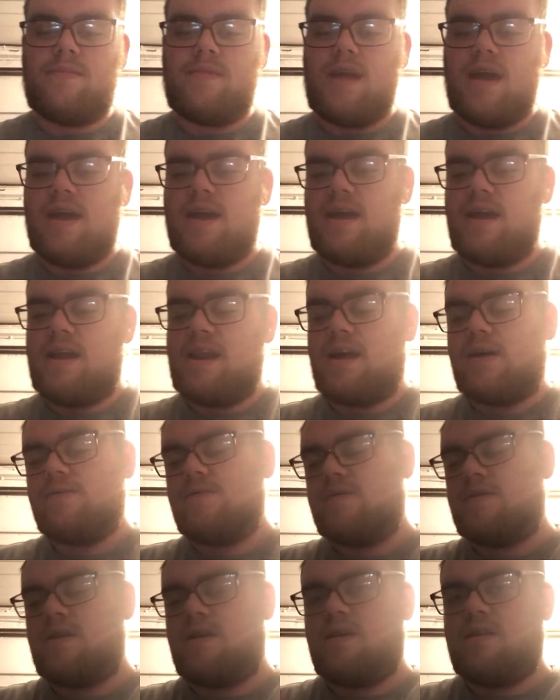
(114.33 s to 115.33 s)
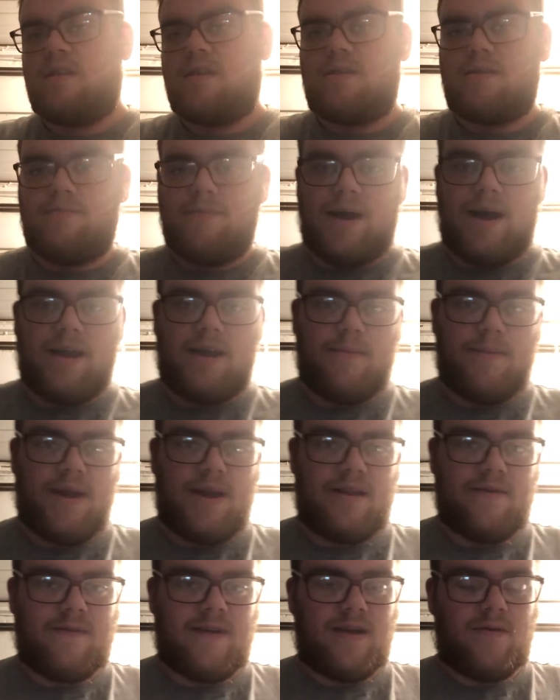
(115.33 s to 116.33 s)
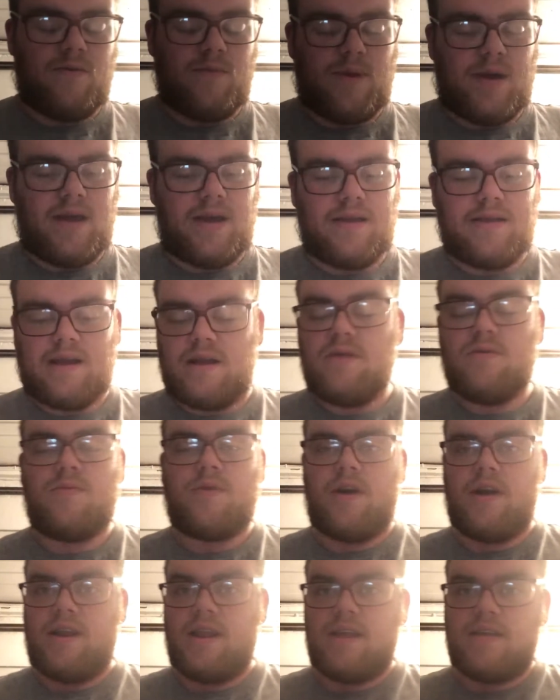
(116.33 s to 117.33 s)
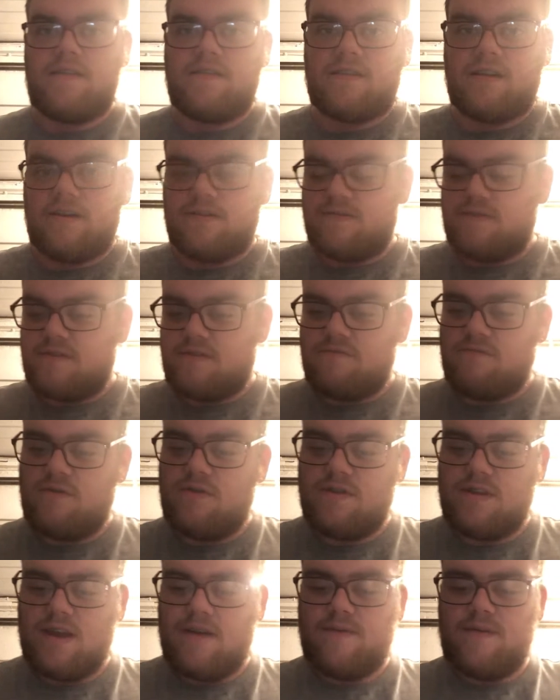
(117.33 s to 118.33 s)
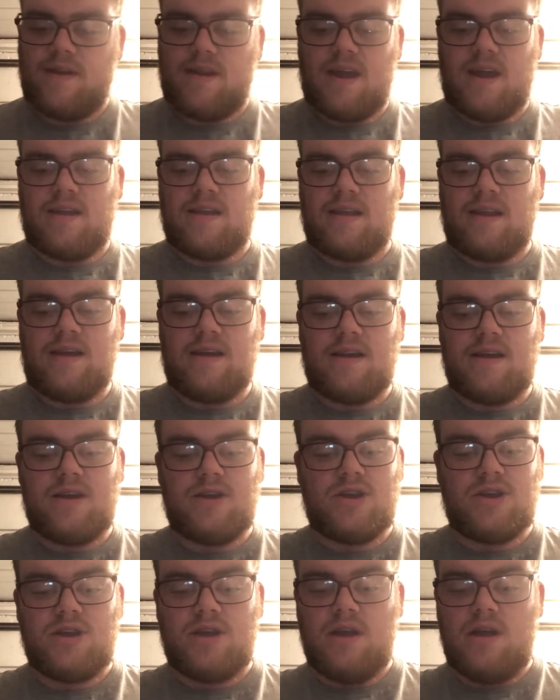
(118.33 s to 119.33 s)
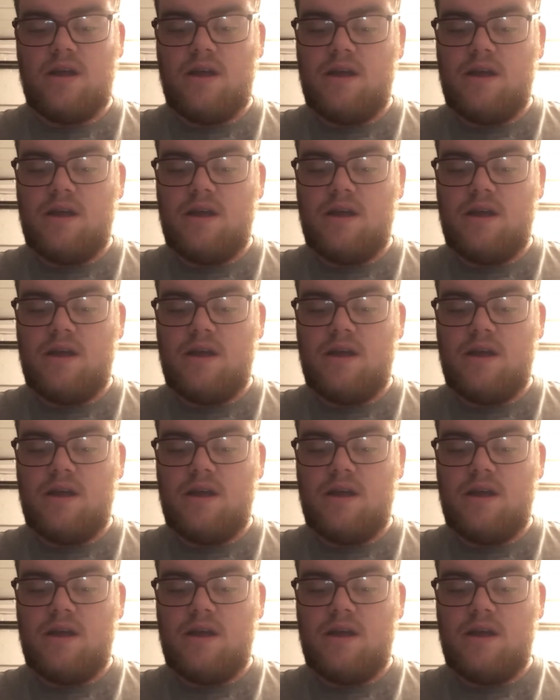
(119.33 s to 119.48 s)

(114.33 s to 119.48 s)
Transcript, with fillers: They announced that the main event would be Daniel Bryan, AJ Styles versus Rusev and Aiden English.